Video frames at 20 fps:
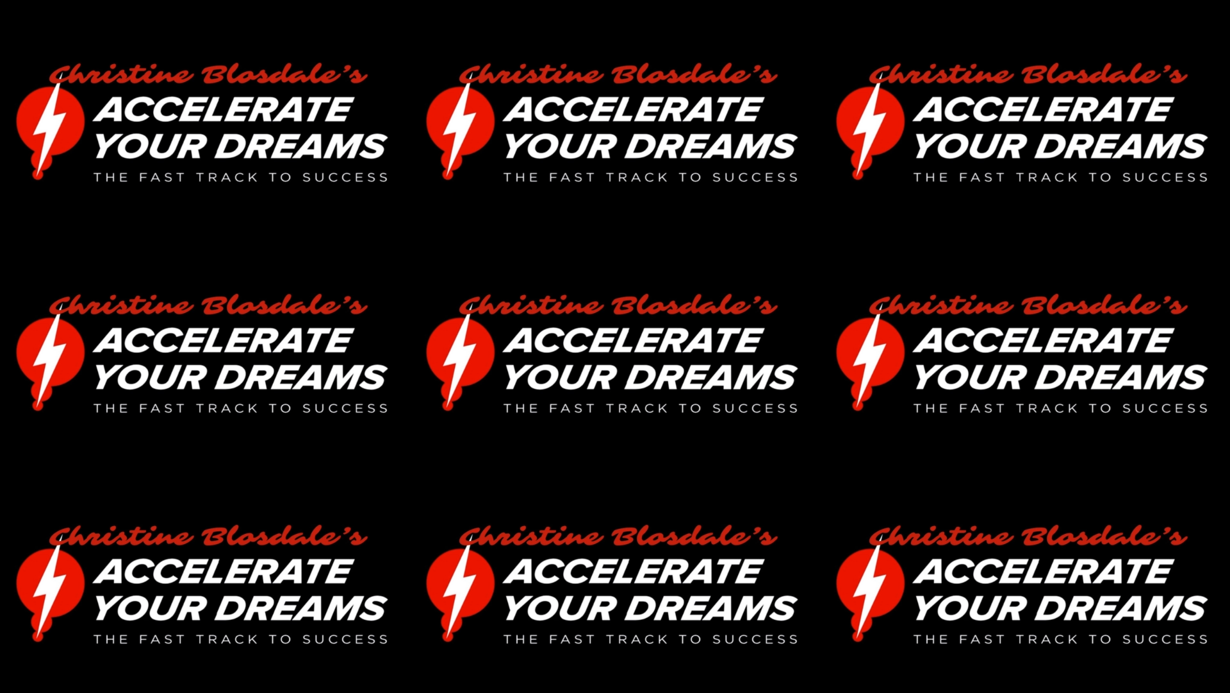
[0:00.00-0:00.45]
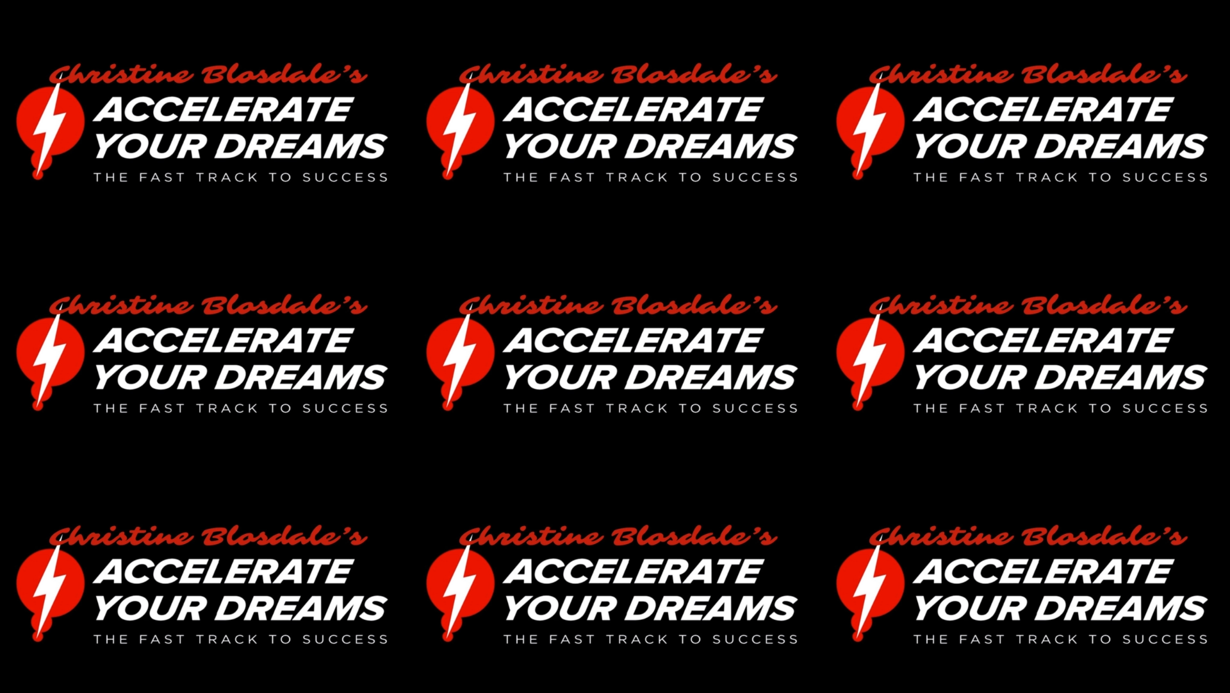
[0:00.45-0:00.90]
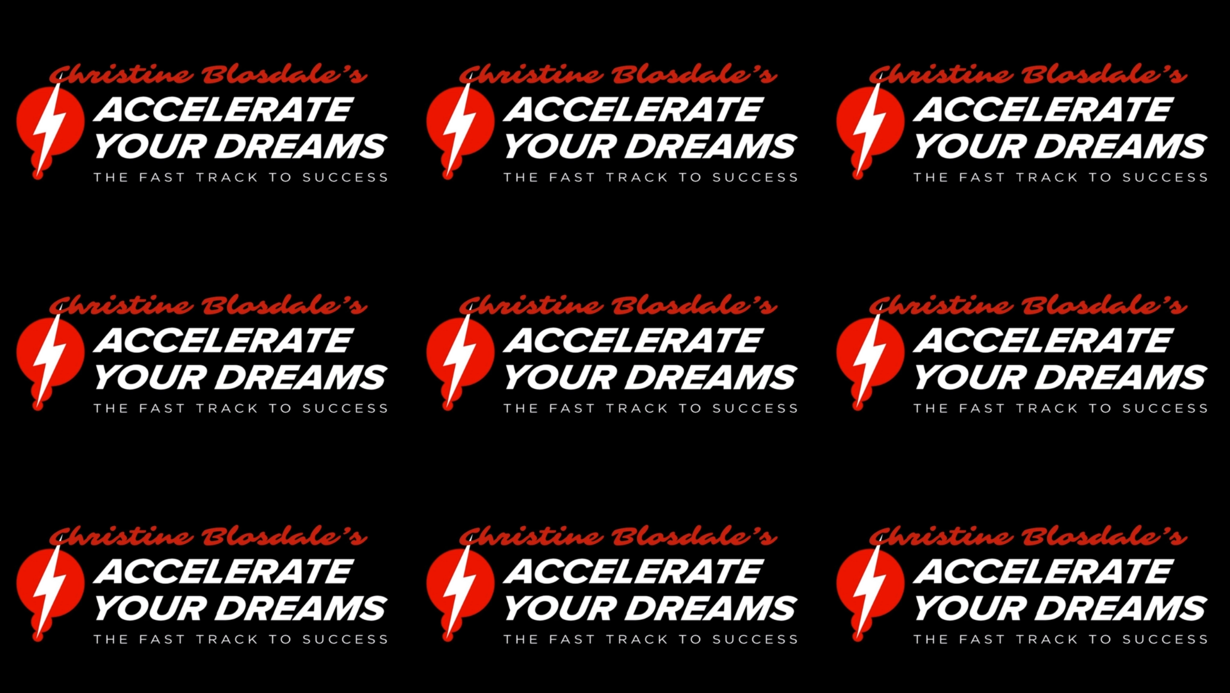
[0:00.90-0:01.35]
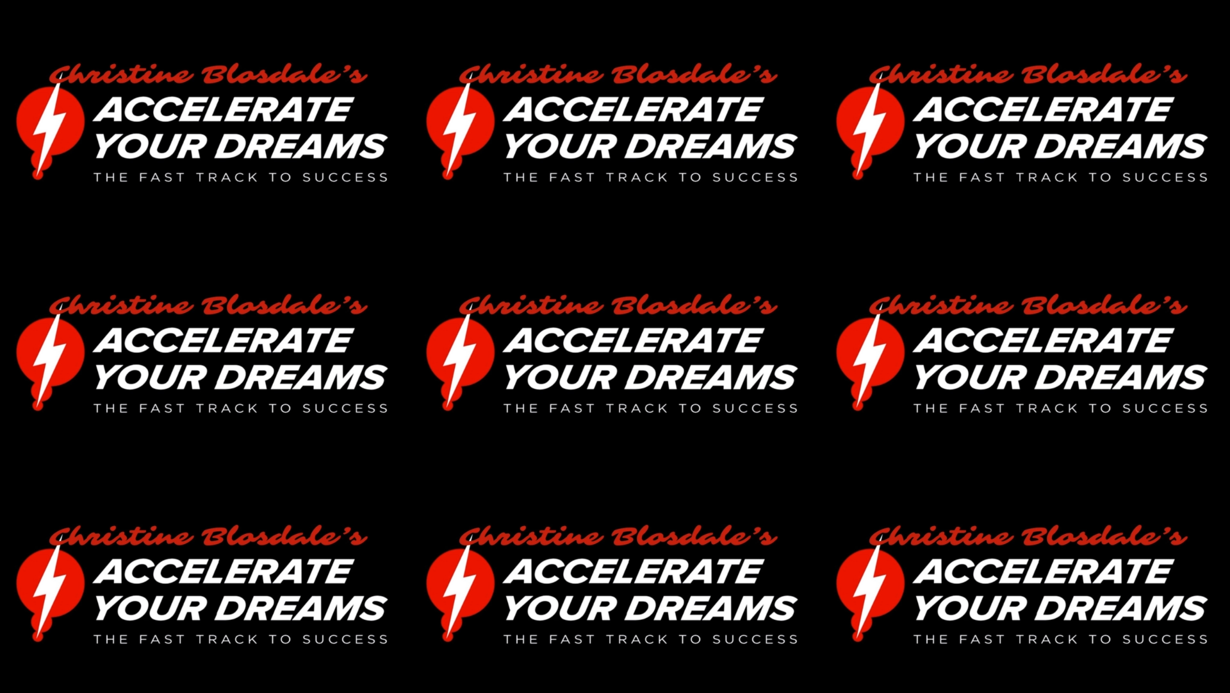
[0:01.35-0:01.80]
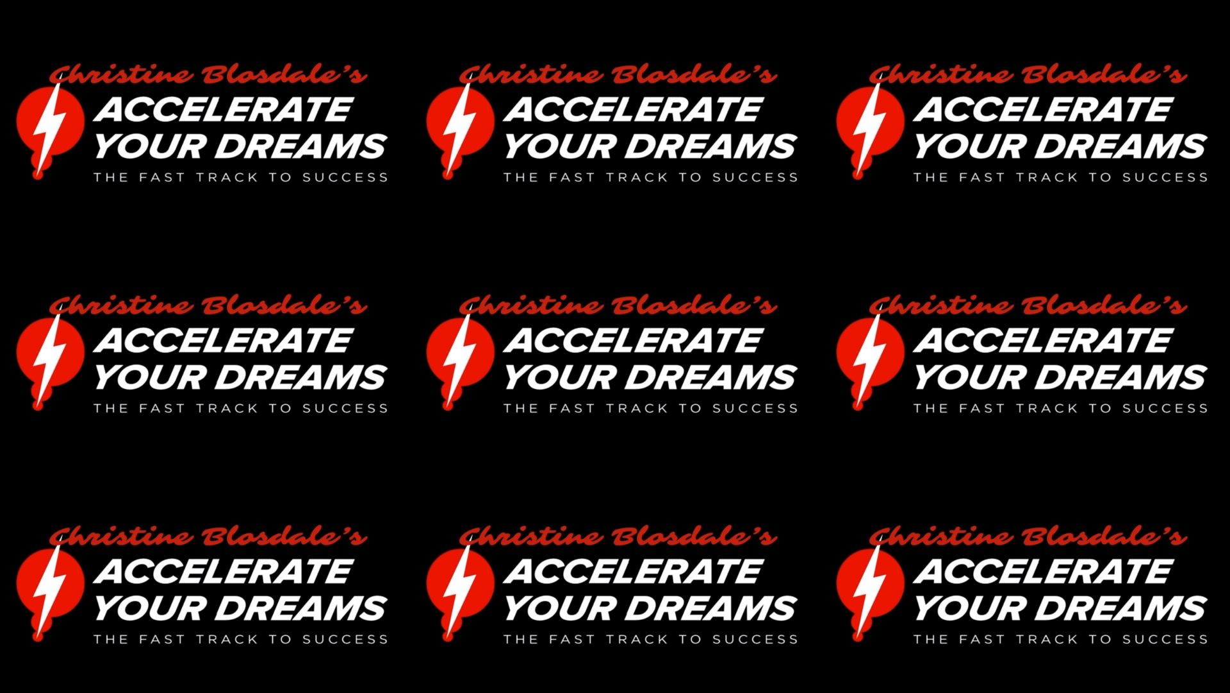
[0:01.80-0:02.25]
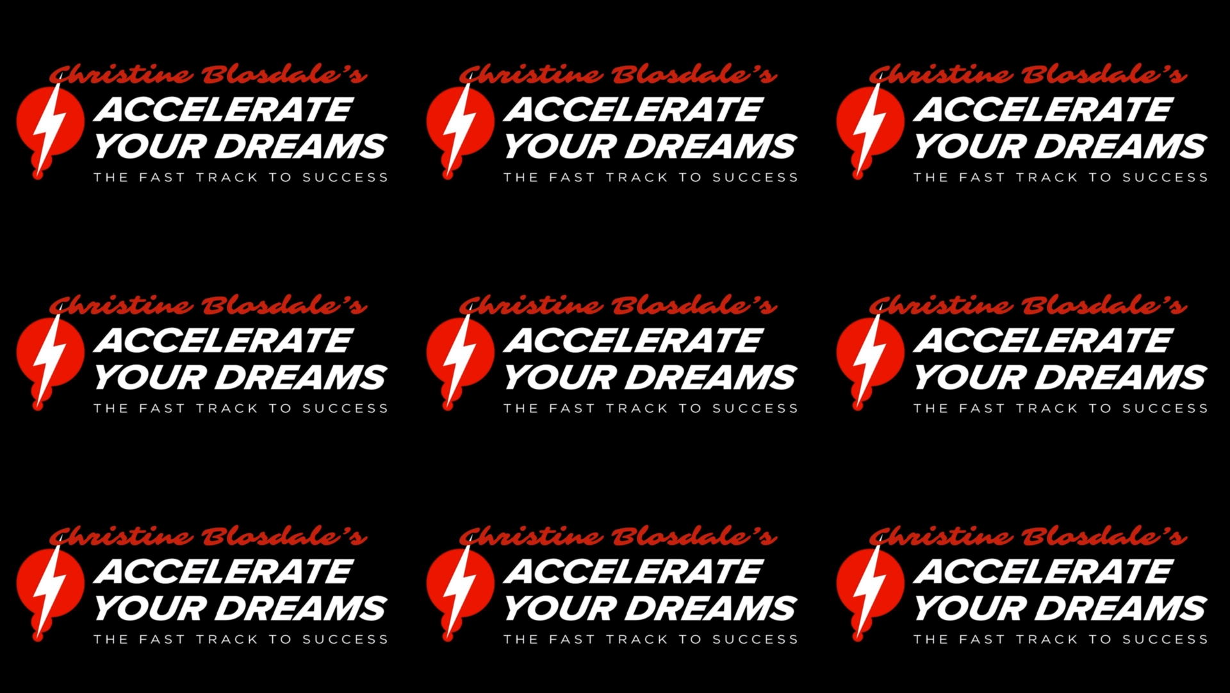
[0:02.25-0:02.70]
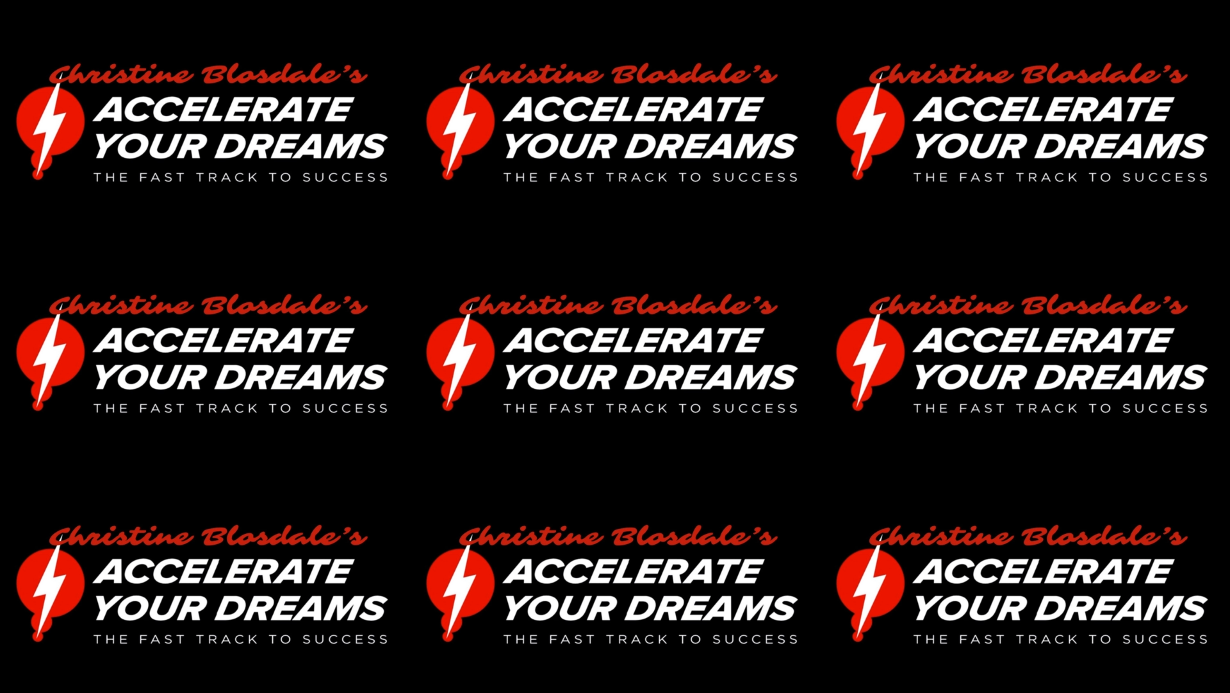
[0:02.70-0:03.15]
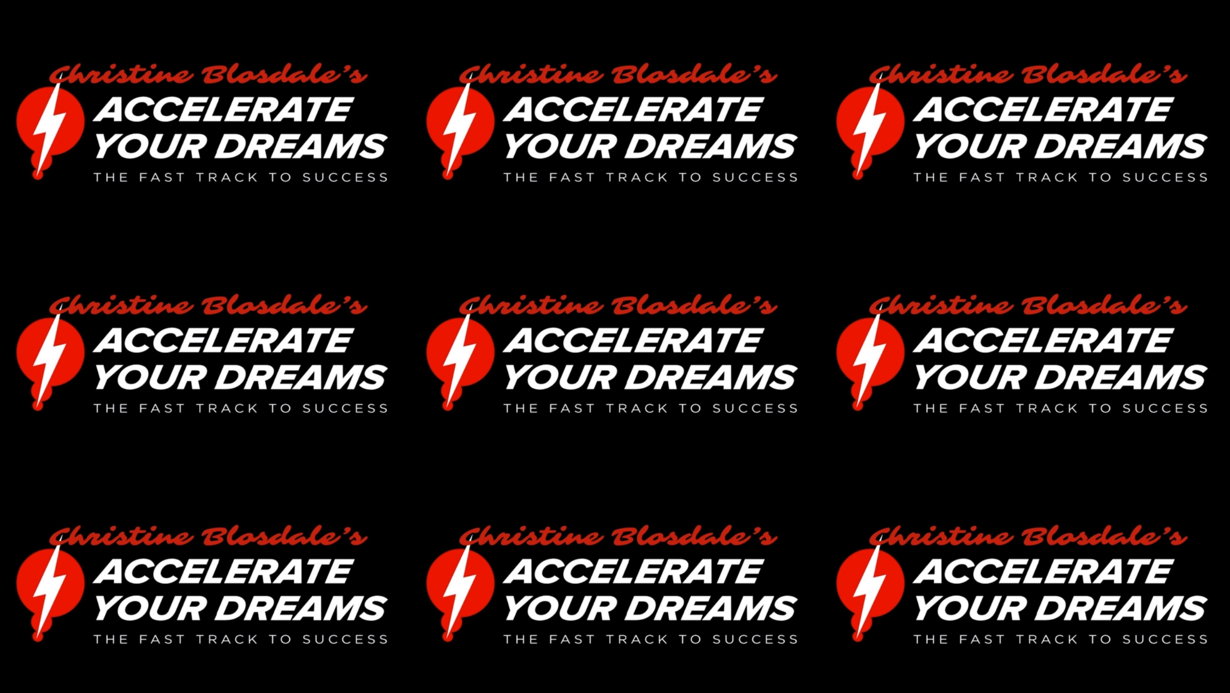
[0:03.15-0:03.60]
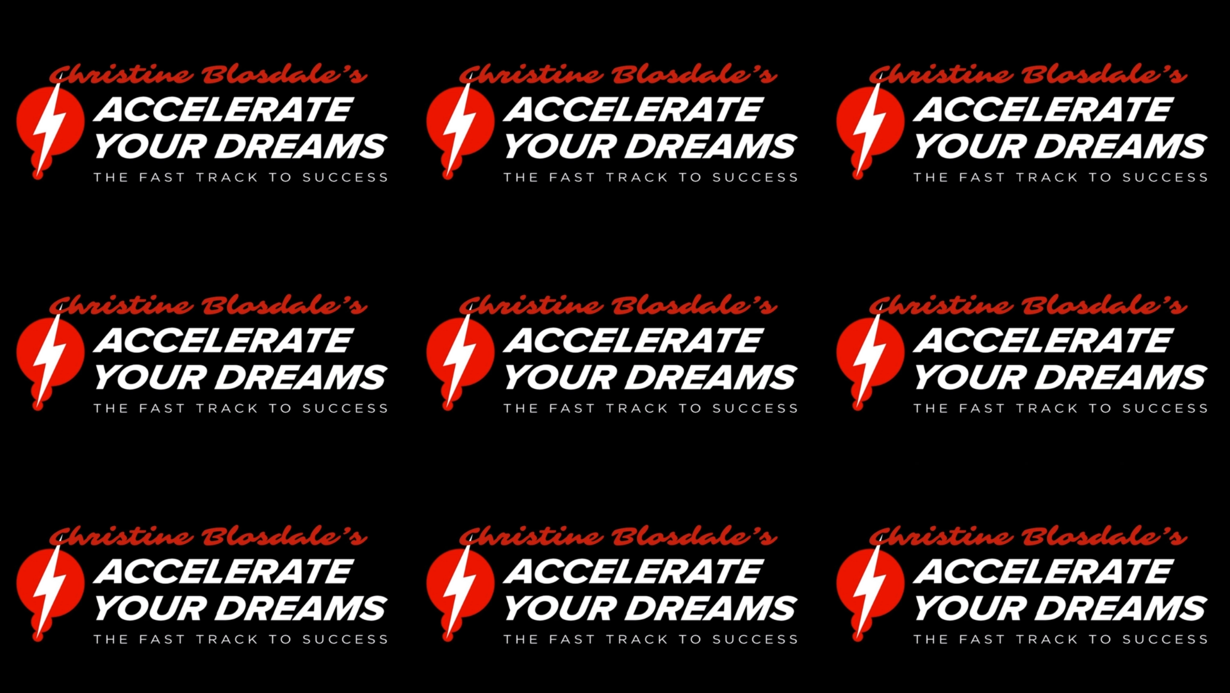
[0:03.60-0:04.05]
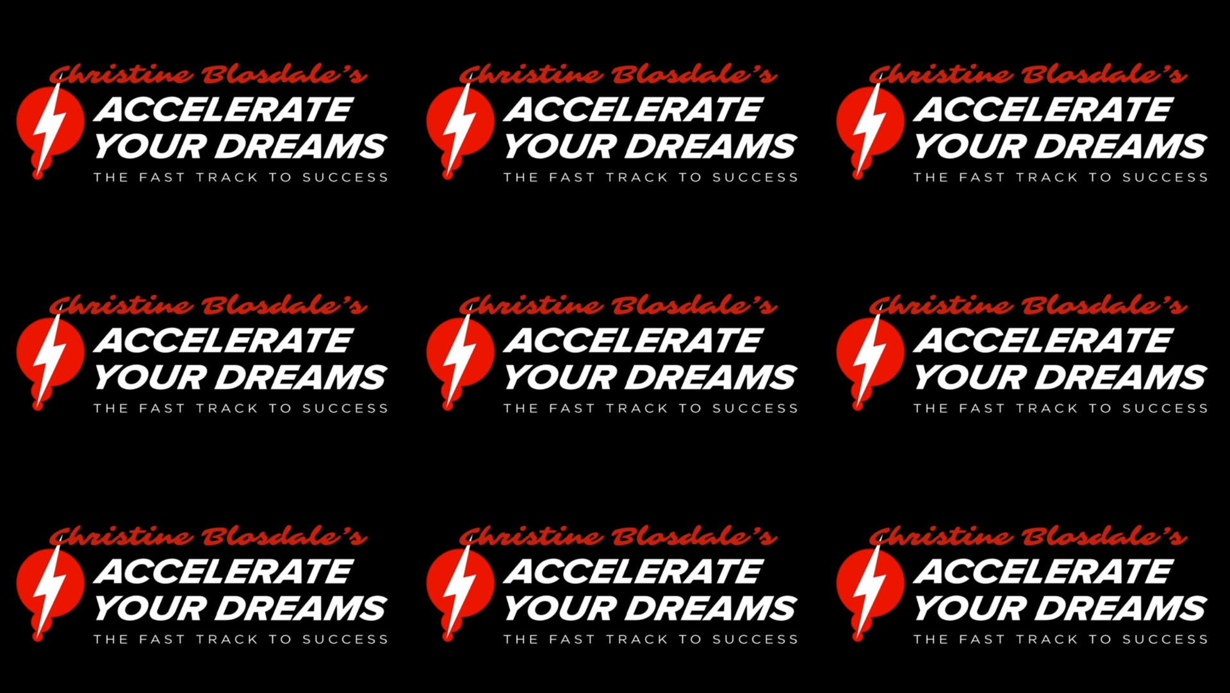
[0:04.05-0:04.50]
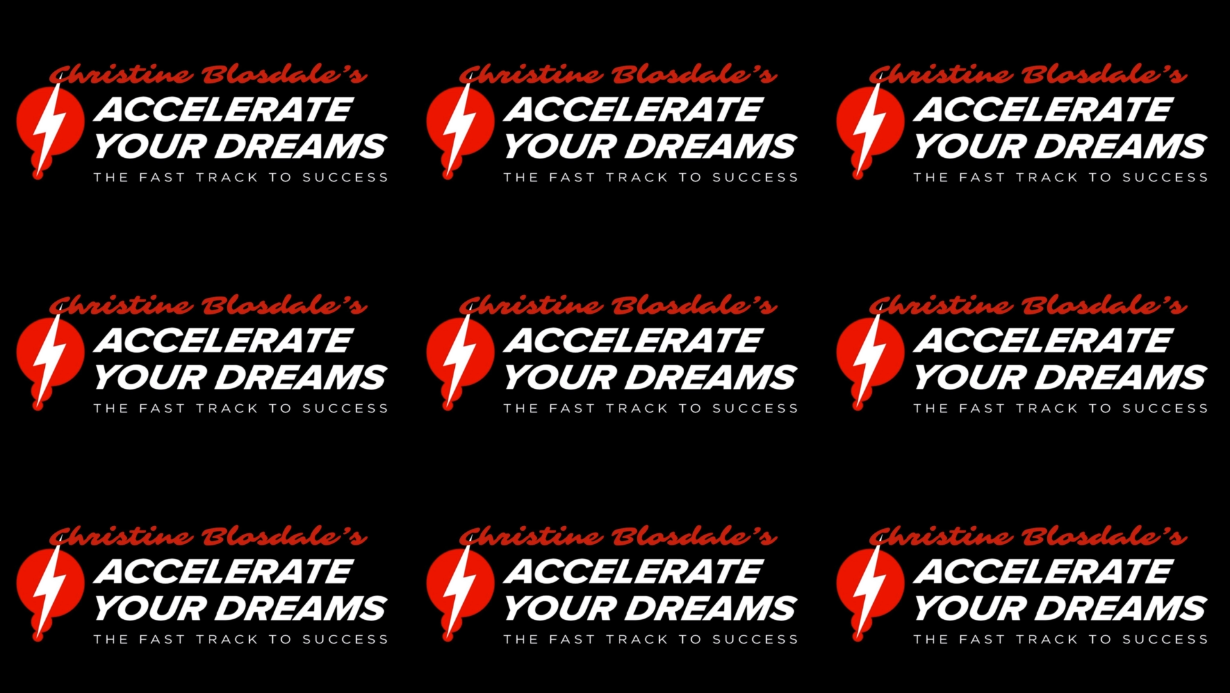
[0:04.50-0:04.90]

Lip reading: No face is visible, so there are no lips to read.